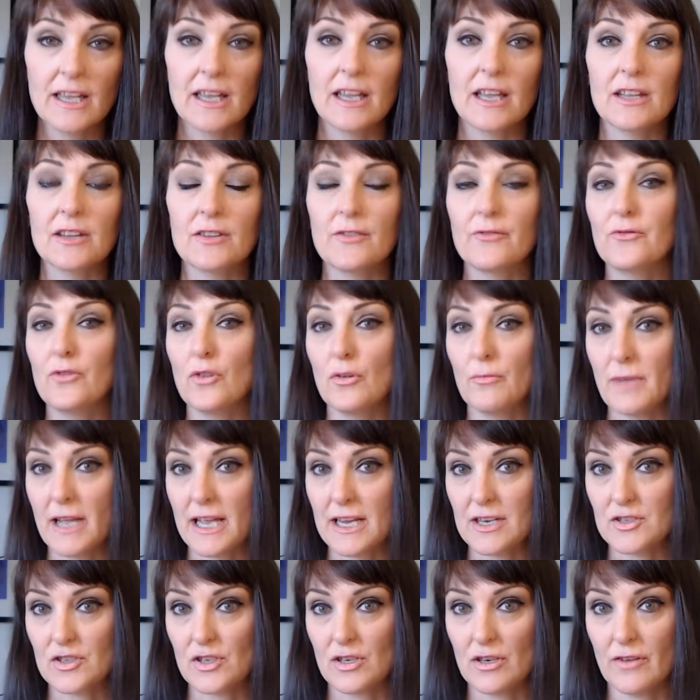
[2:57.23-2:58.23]
in the
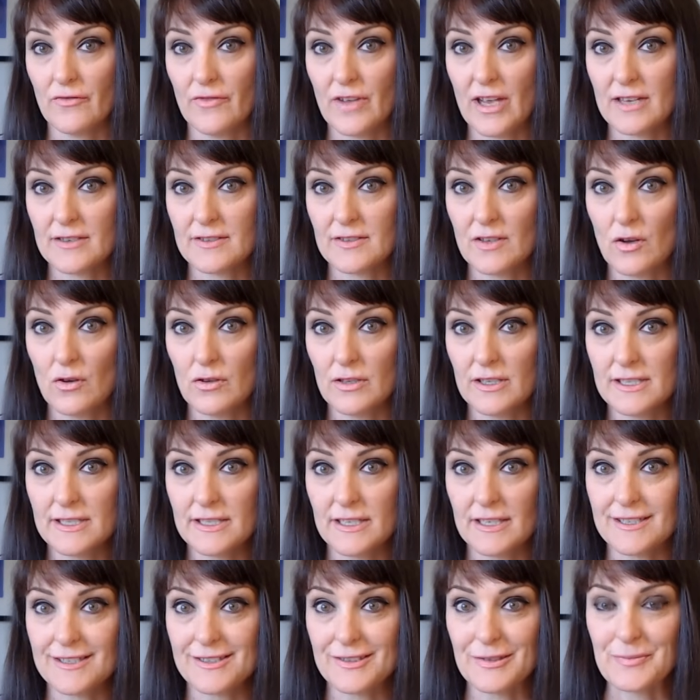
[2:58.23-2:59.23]
formation of our solar
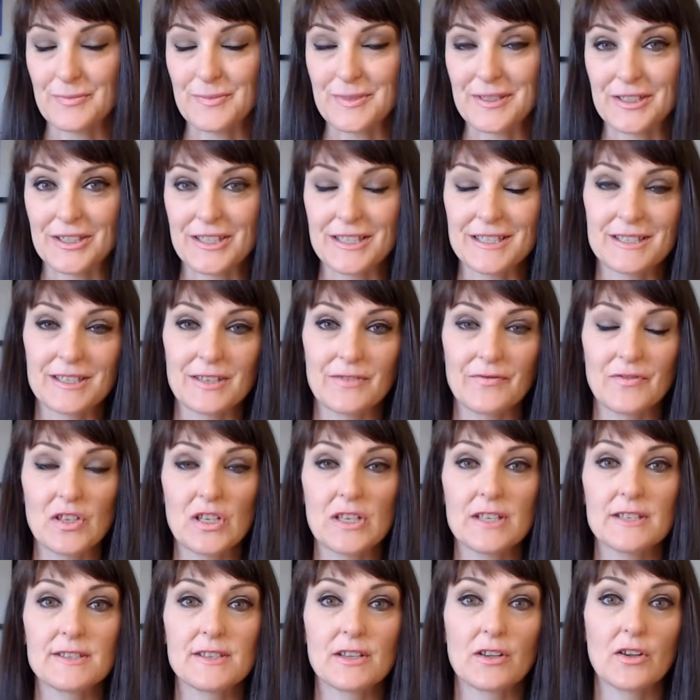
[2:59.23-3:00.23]
system millions of
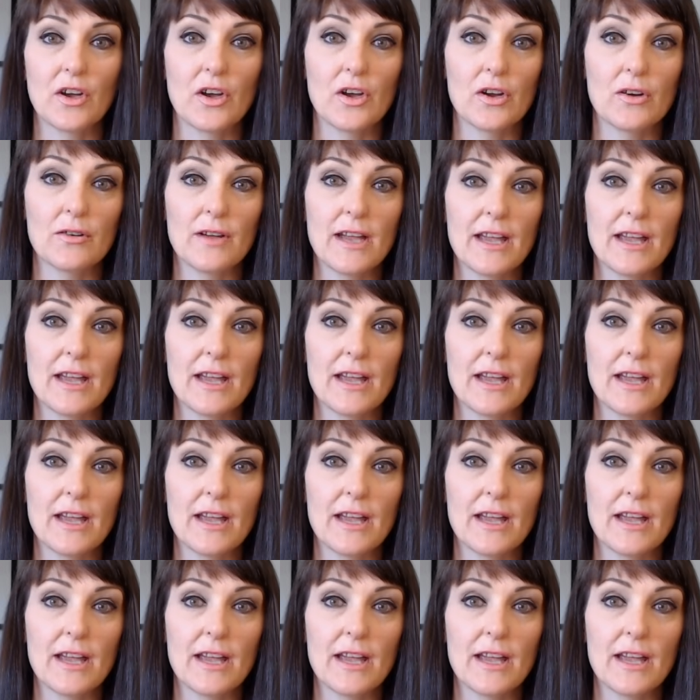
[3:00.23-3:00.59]
years ago,